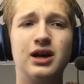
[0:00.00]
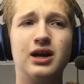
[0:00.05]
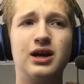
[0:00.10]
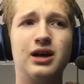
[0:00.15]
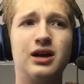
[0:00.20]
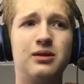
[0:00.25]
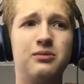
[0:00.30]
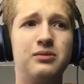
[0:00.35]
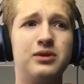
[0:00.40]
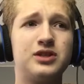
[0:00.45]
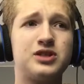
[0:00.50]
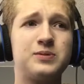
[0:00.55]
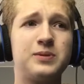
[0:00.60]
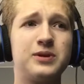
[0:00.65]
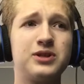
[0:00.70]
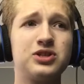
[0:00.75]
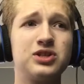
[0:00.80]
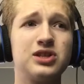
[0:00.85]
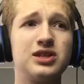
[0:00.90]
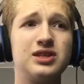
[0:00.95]

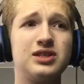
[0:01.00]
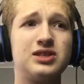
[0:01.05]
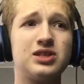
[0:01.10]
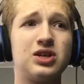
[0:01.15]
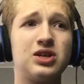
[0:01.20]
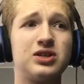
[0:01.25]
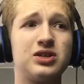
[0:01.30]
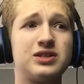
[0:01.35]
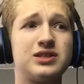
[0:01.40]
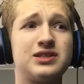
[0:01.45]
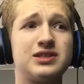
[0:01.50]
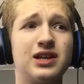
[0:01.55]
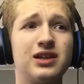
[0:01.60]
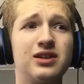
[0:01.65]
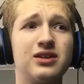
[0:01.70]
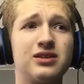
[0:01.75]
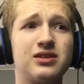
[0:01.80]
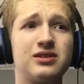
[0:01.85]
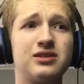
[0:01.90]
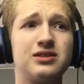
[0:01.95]
Especially the song
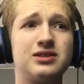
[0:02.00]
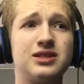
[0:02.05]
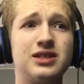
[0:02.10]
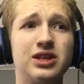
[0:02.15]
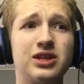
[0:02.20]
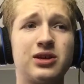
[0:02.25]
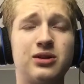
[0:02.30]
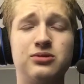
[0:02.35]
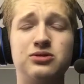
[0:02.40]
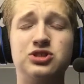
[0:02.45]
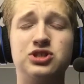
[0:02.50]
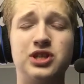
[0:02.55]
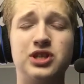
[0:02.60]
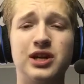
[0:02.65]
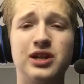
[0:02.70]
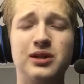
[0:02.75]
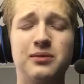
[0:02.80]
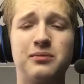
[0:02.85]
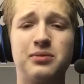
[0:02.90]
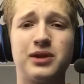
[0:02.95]
Silicone
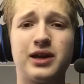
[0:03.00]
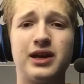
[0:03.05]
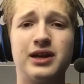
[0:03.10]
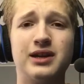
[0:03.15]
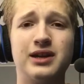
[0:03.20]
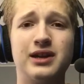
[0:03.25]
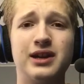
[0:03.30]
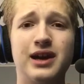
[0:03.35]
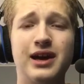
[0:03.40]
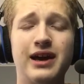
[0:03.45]
Gel Implant